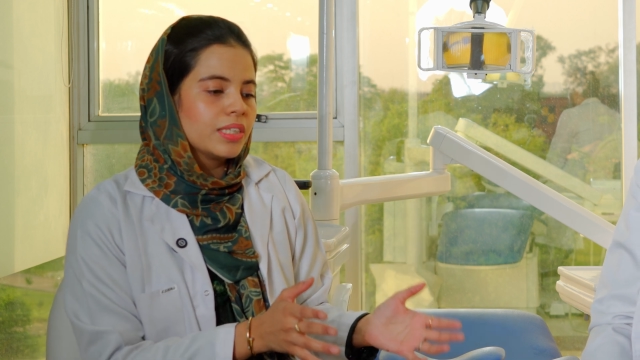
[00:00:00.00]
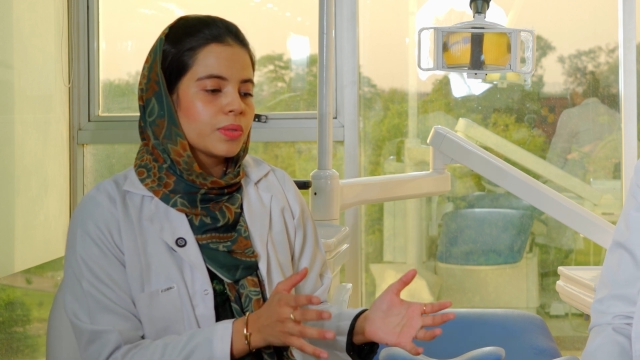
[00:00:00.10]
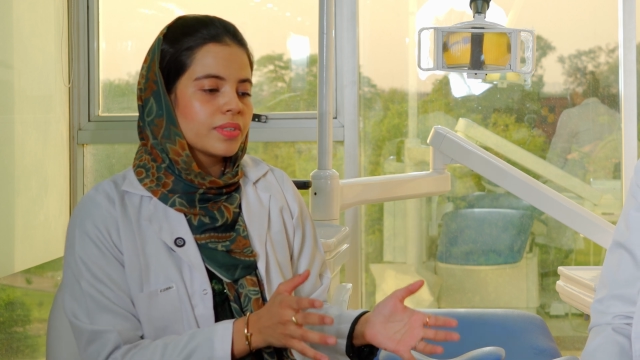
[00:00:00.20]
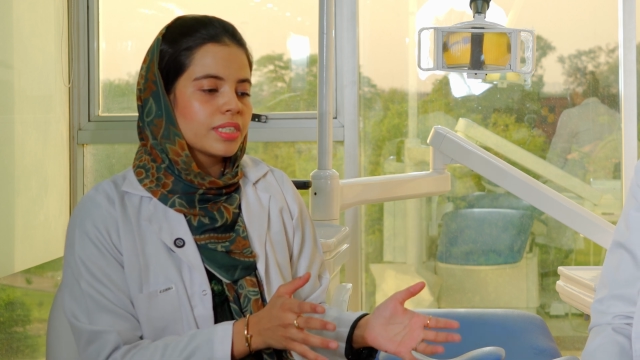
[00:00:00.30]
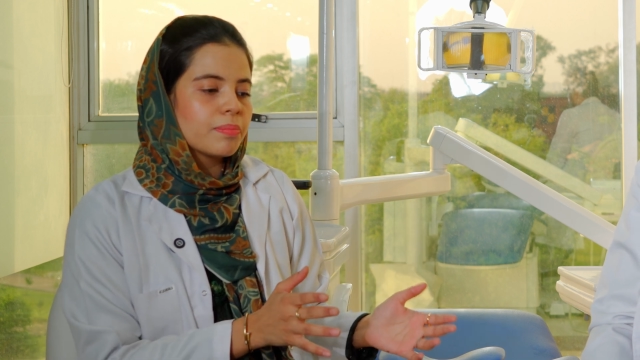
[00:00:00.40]

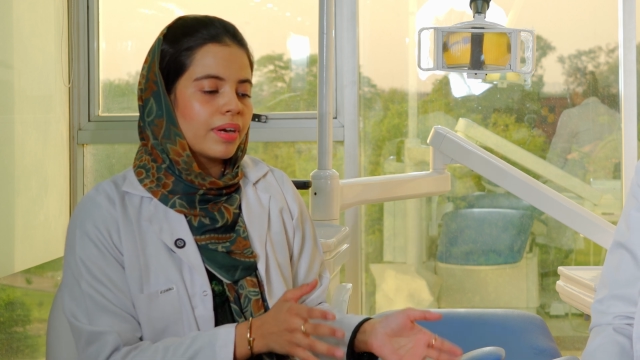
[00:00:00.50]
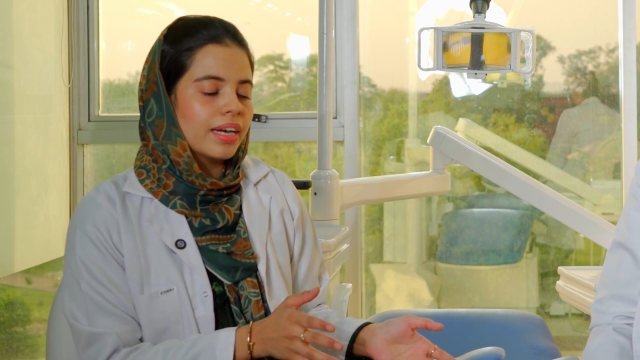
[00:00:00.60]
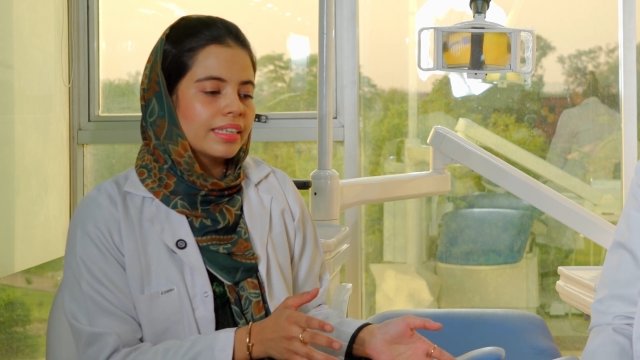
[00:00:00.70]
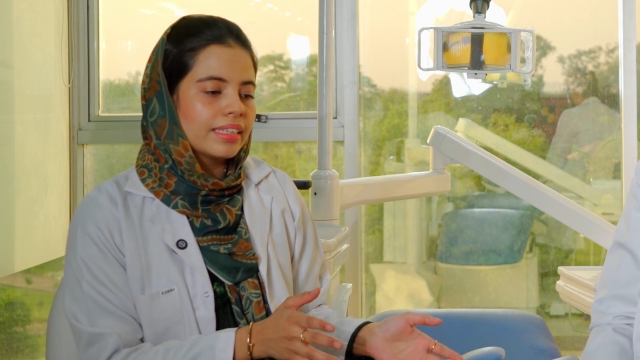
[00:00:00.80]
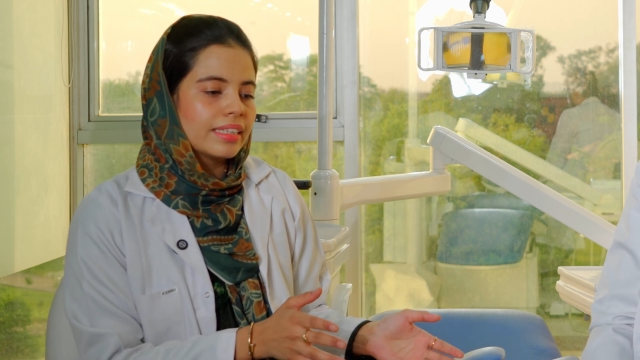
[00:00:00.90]
the
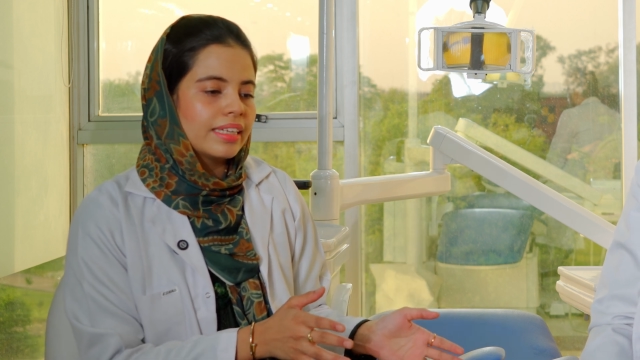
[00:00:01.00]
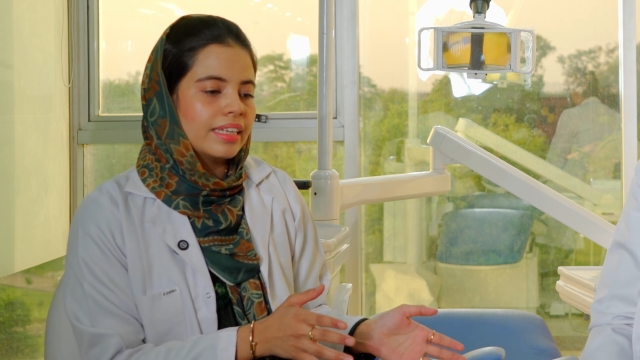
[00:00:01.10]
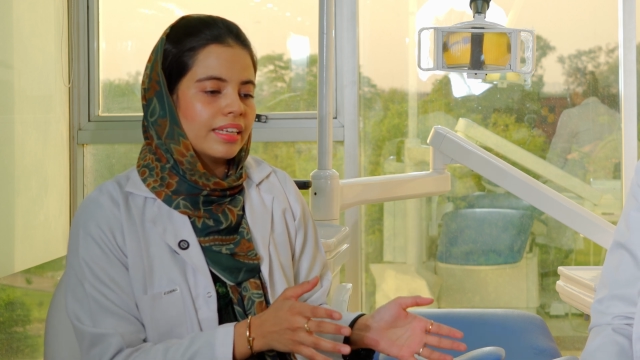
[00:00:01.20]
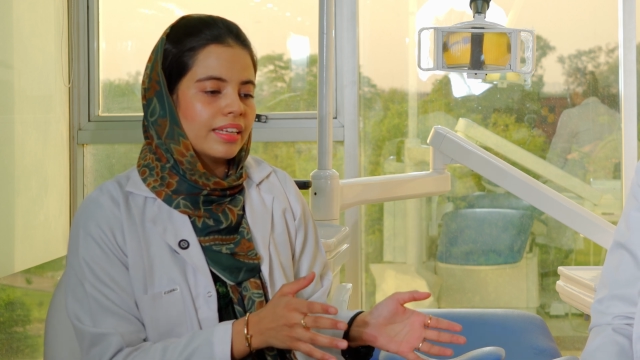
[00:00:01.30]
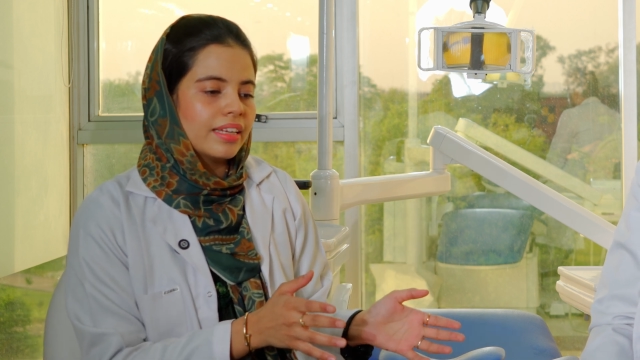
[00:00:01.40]
part
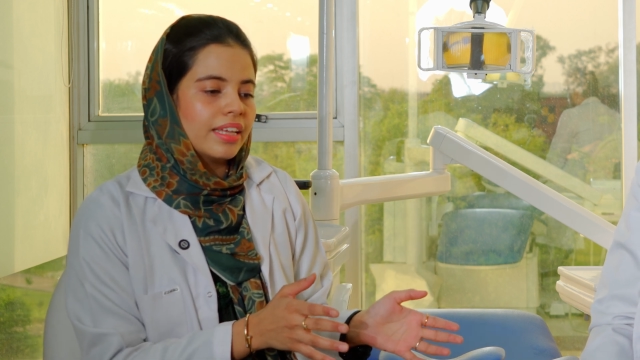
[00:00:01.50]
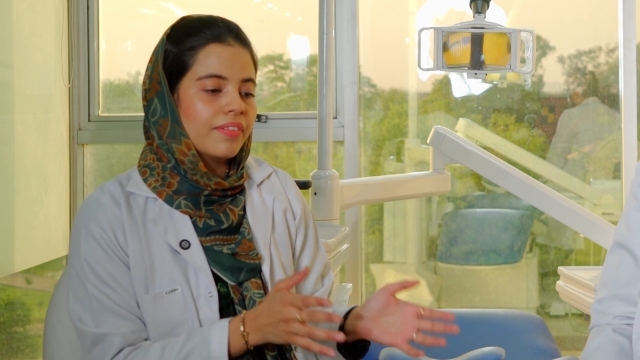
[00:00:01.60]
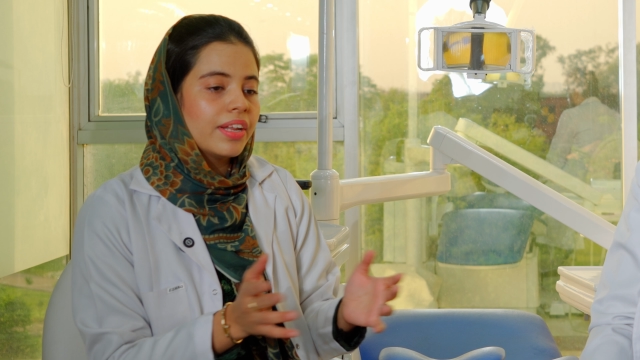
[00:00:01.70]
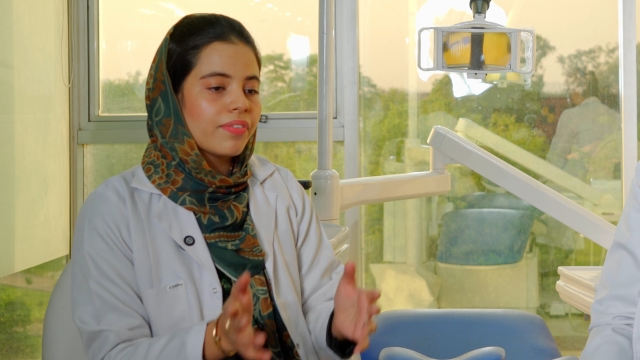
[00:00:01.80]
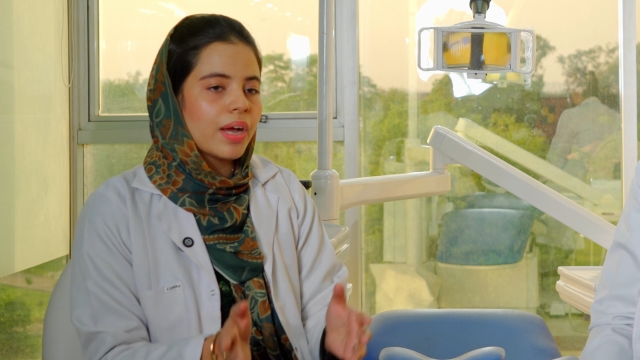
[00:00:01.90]

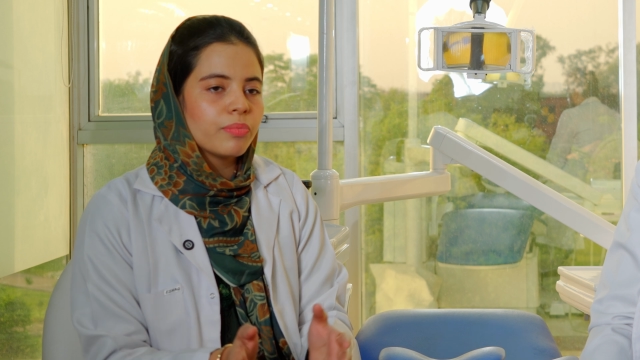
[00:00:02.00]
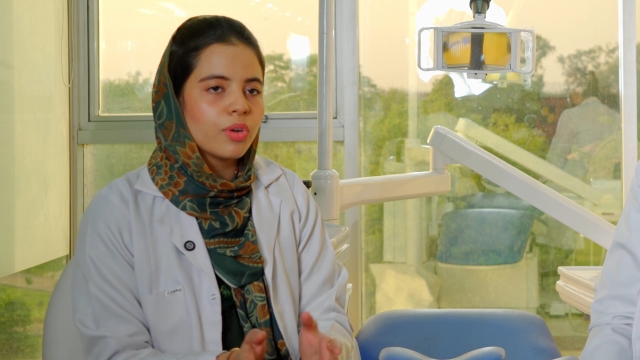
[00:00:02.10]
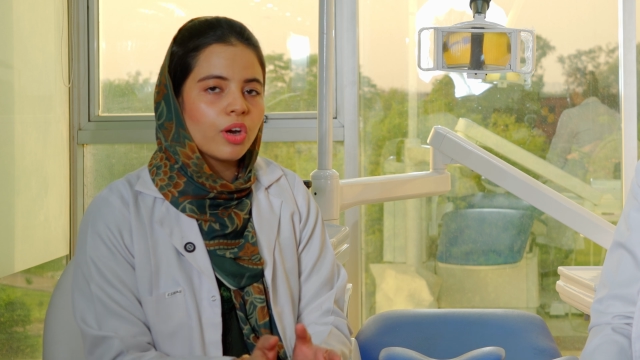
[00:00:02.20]
even if I'm